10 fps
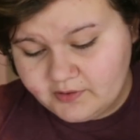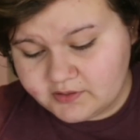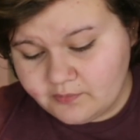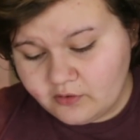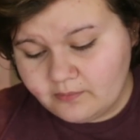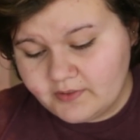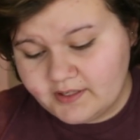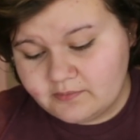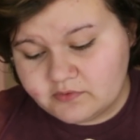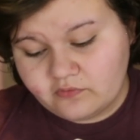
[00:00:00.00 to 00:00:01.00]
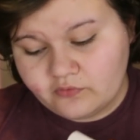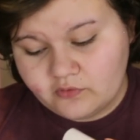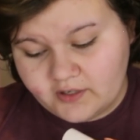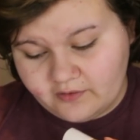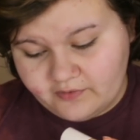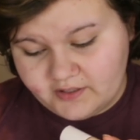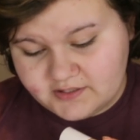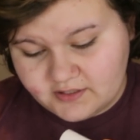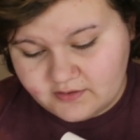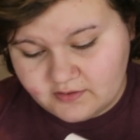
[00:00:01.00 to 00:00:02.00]
buildable medium to full coverage,
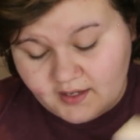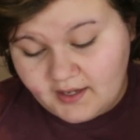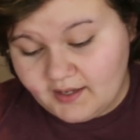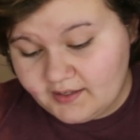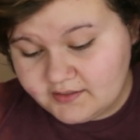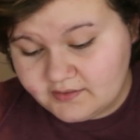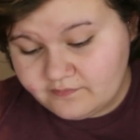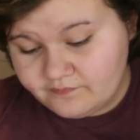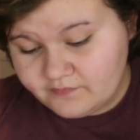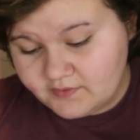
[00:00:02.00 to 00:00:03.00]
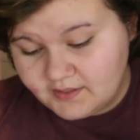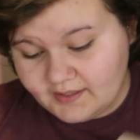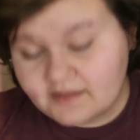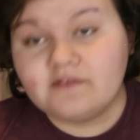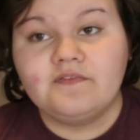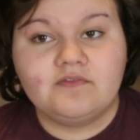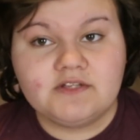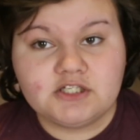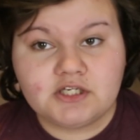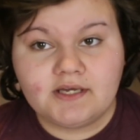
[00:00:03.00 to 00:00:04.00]
and it has
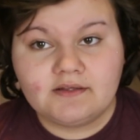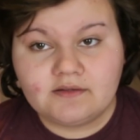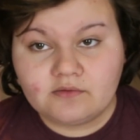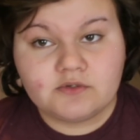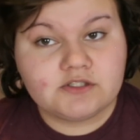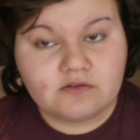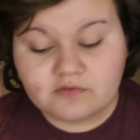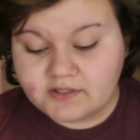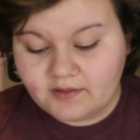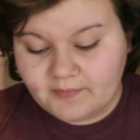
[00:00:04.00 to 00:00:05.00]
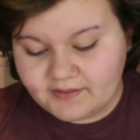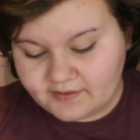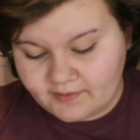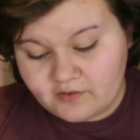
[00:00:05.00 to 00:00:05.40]
50 shades, which is really amazing.